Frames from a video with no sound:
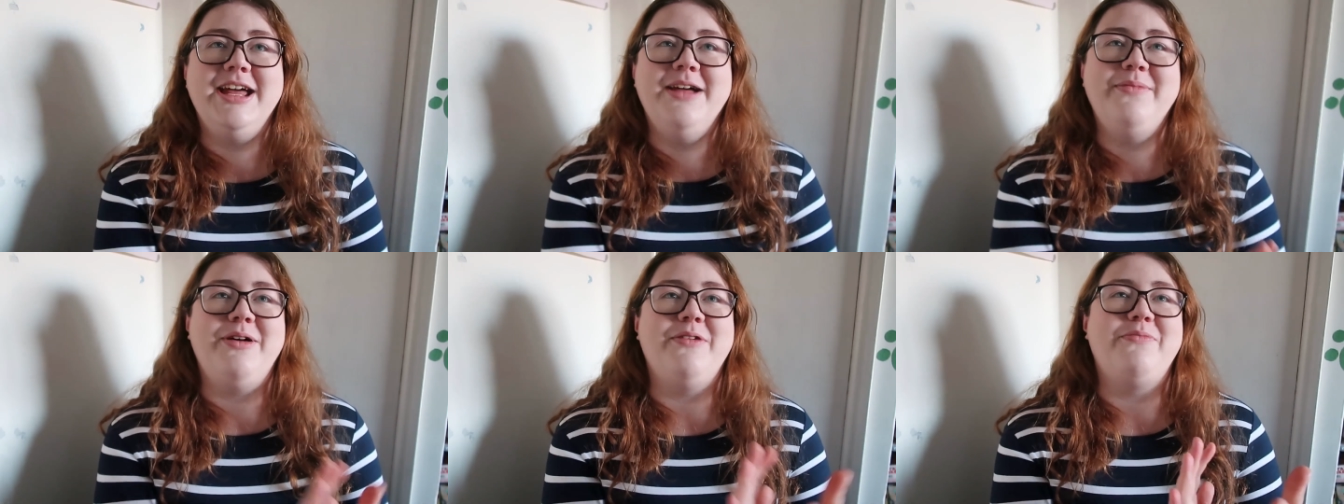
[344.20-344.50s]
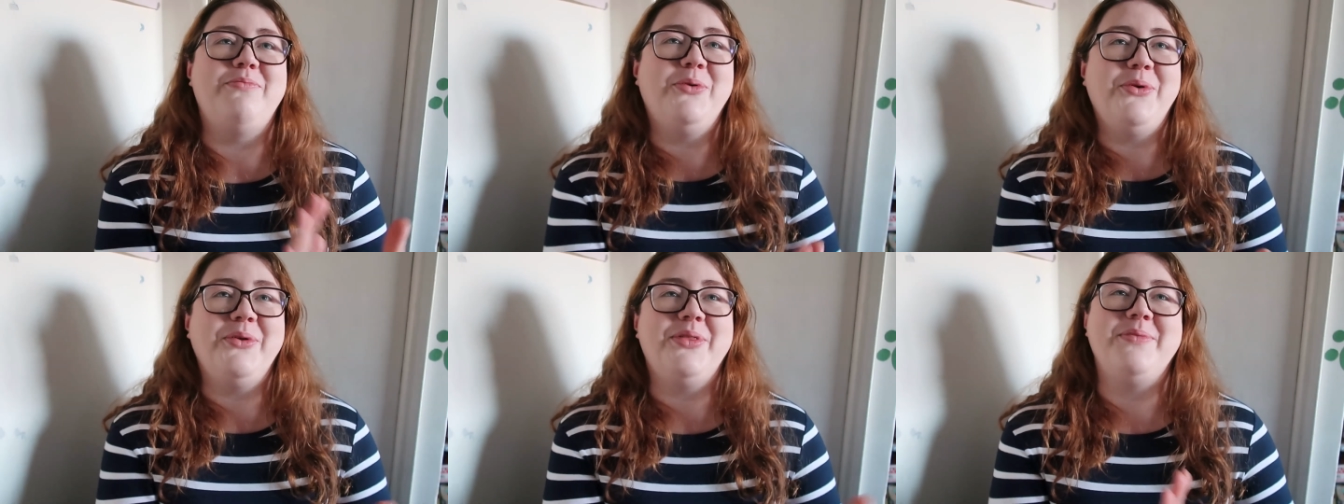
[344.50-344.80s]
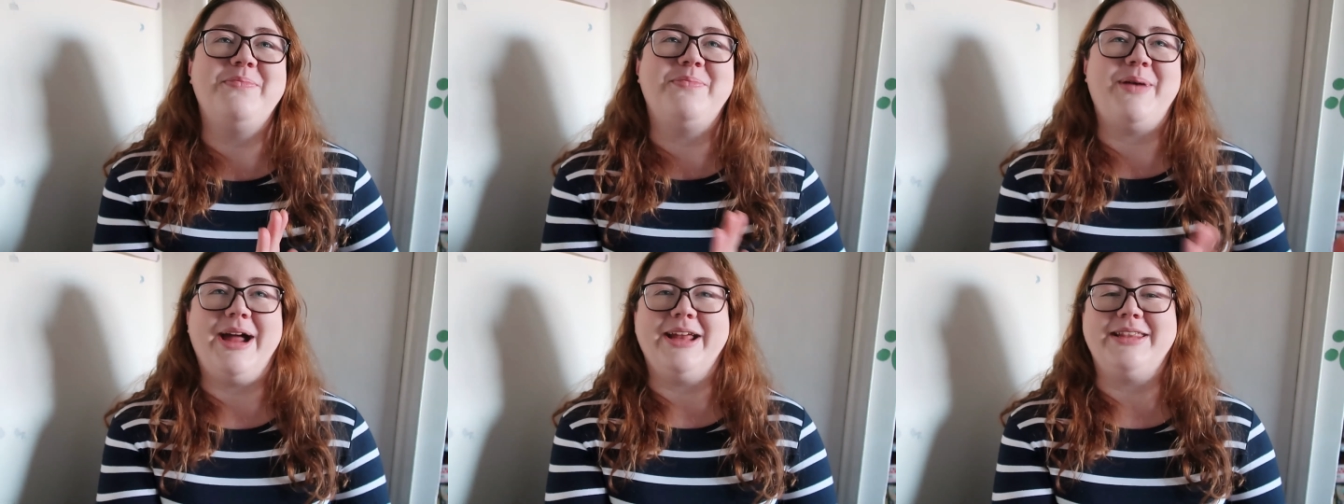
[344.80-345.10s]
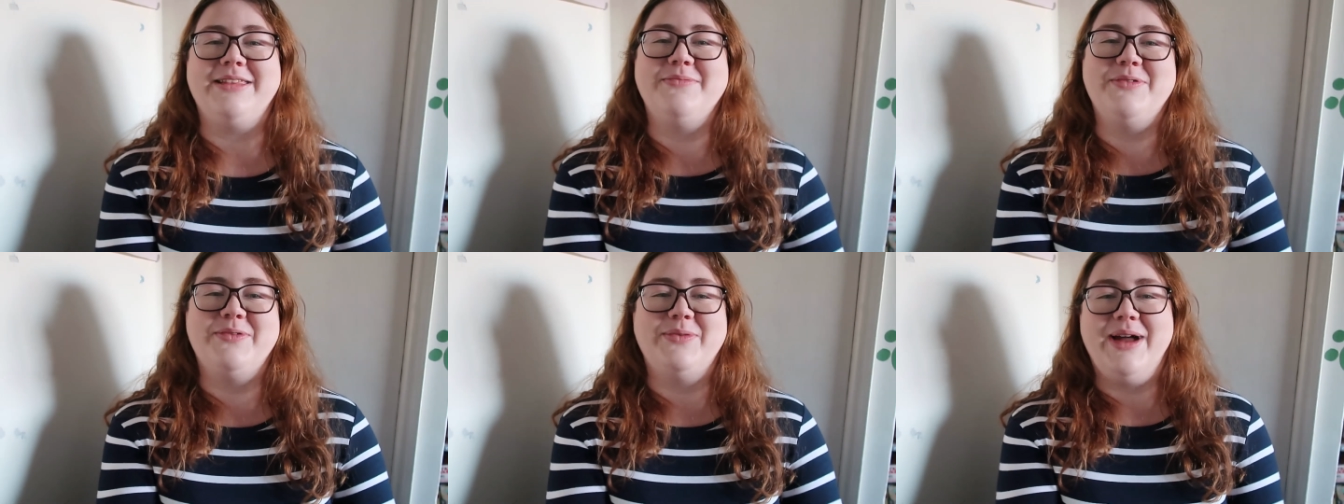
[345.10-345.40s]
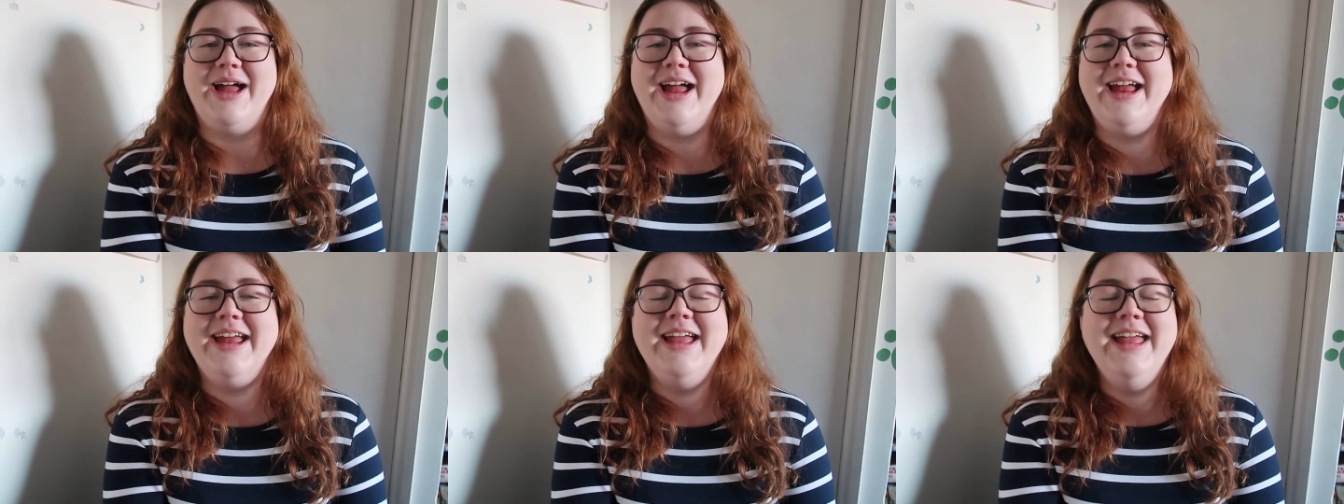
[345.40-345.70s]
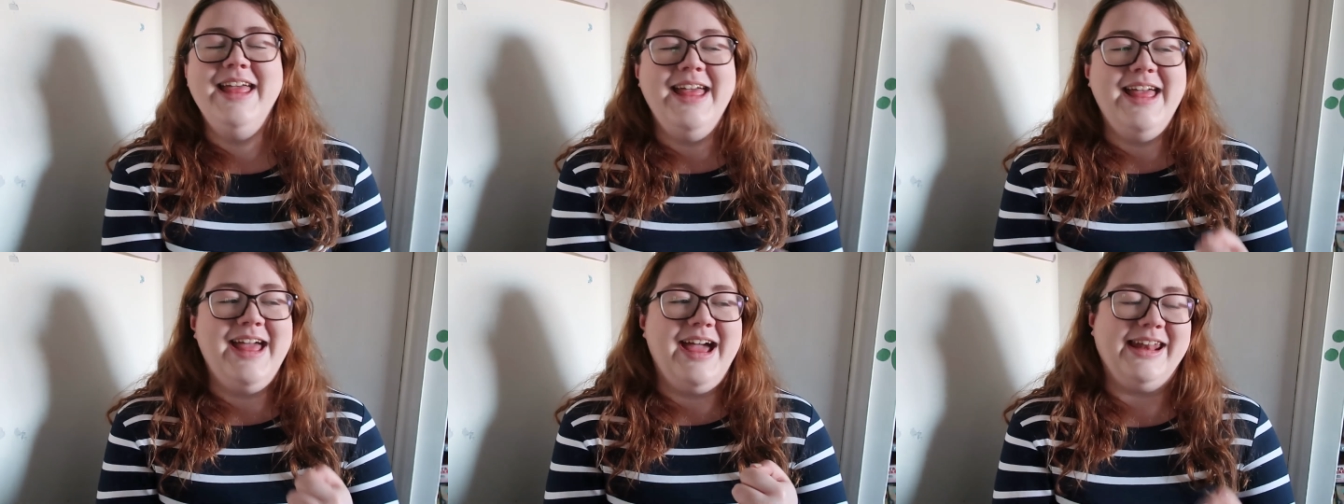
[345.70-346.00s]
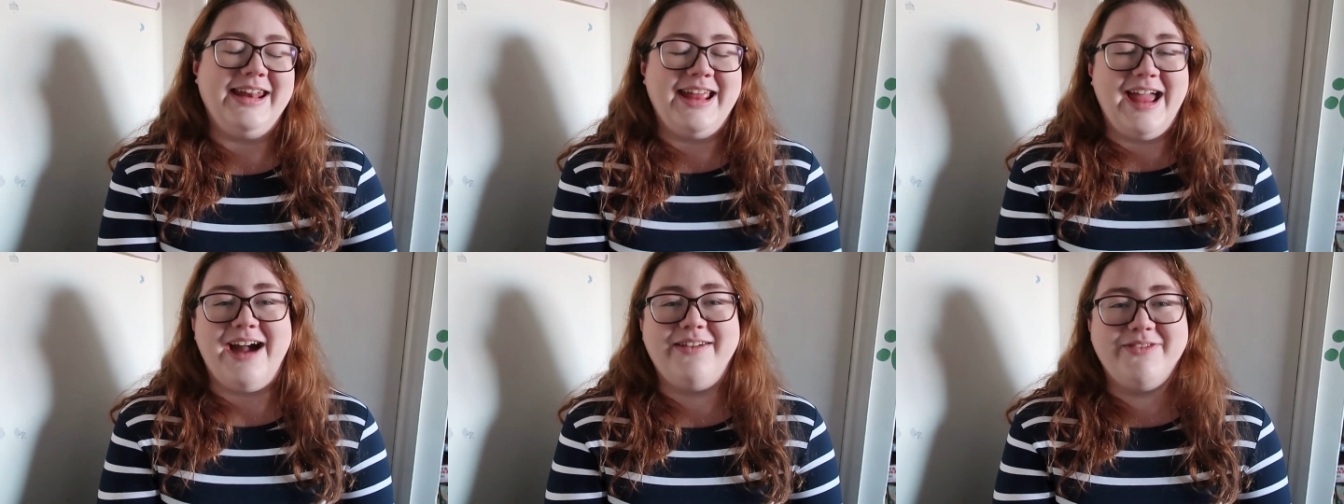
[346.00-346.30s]
them, I've bought them, packed them away
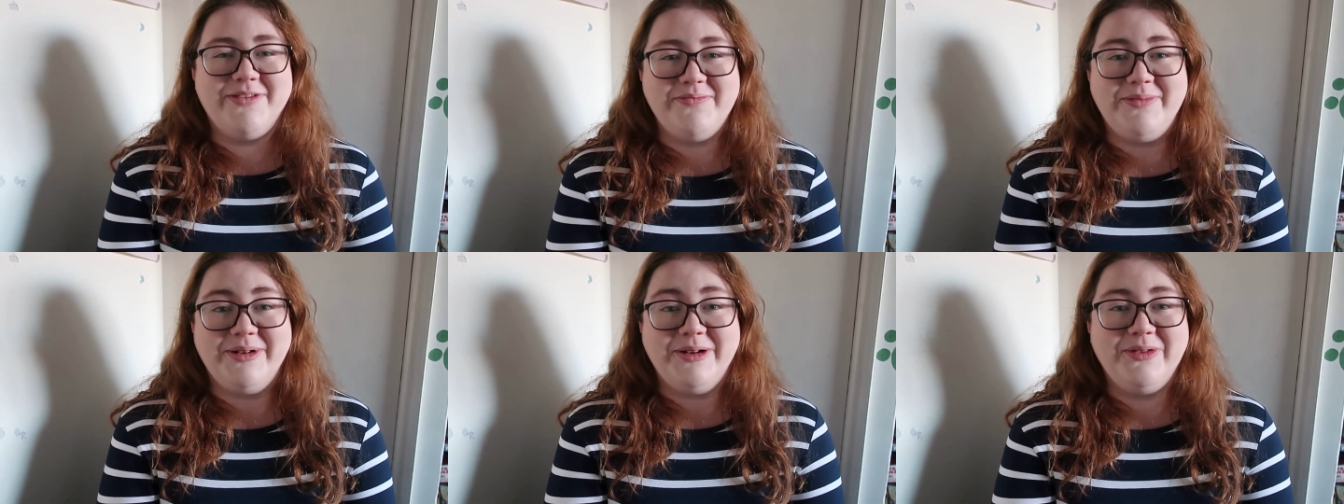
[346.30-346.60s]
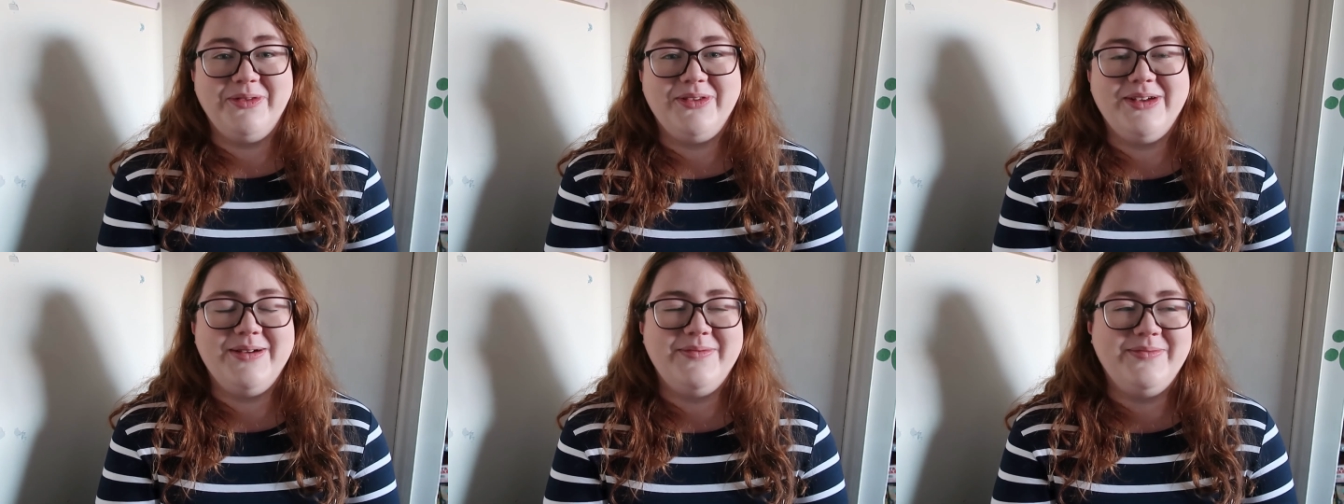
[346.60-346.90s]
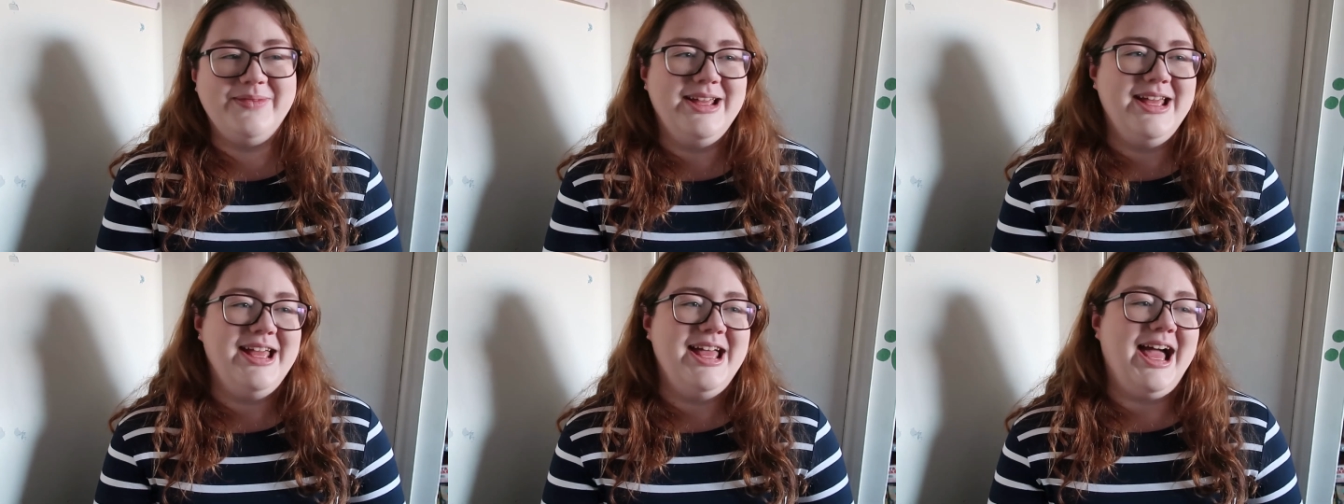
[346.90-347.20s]
and I haven't built them